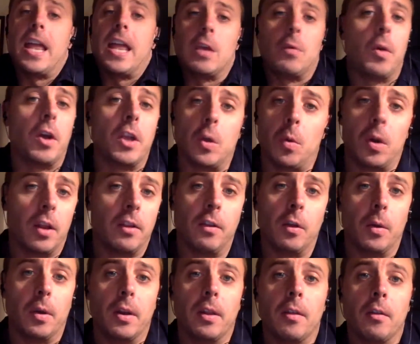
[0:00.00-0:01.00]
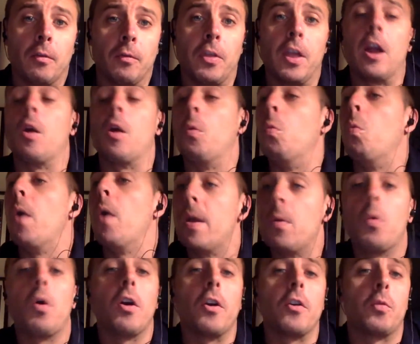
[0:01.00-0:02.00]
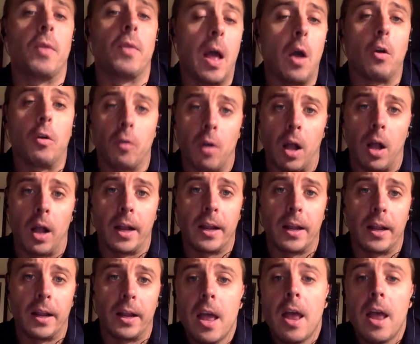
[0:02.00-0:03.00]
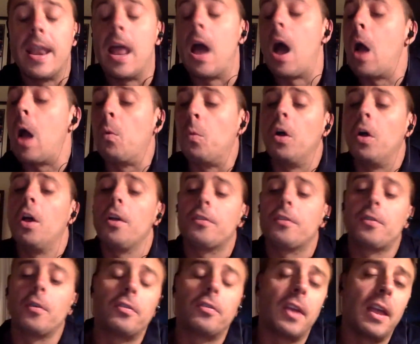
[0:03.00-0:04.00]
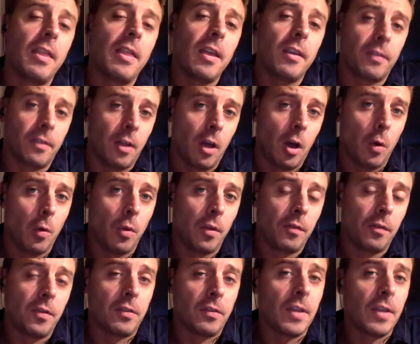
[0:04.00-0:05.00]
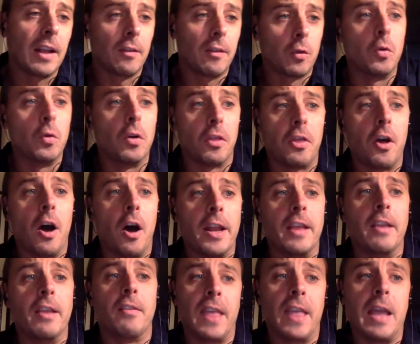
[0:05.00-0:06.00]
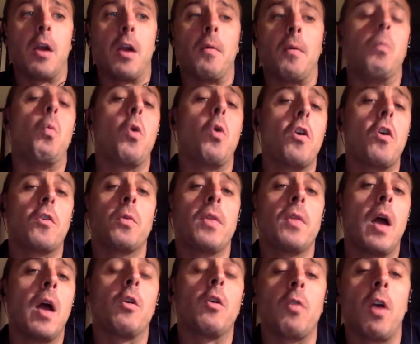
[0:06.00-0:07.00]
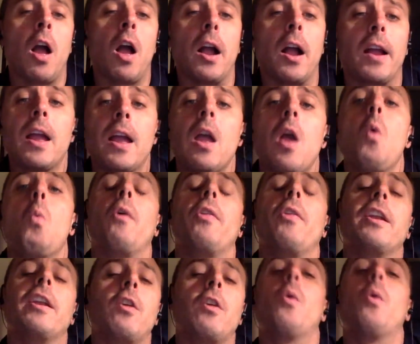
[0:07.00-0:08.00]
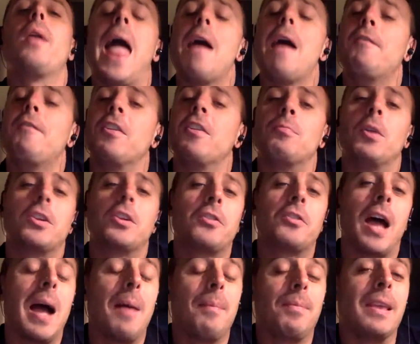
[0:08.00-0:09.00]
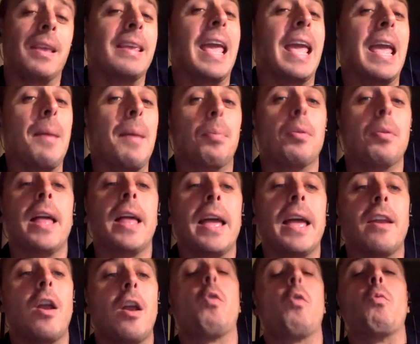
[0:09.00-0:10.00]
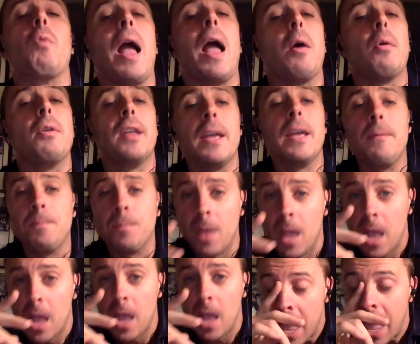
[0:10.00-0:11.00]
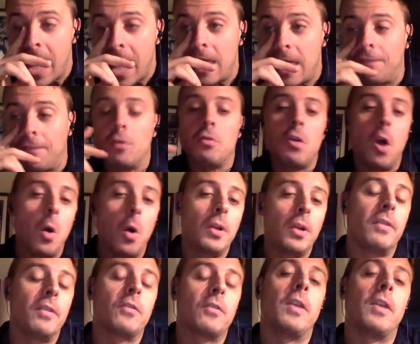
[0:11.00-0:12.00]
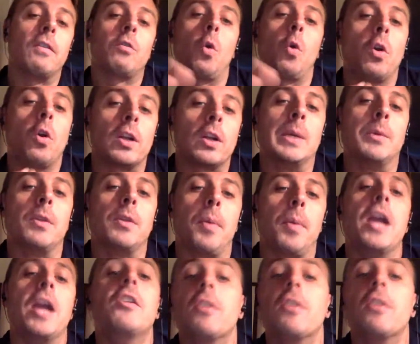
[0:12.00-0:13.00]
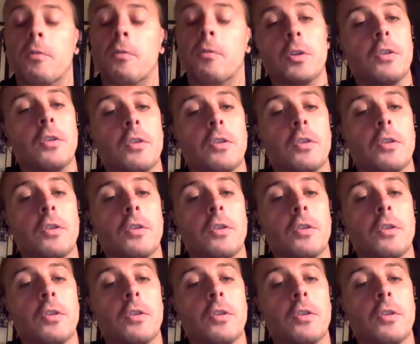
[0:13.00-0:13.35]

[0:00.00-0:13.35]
any way you want to do it. They are way worse without Gronk. Now, I will also say this, though. The second school of thought is they are worse without Gronk when they don't have as much time to game plan around him. And if you notice, historically, when the Patriots have really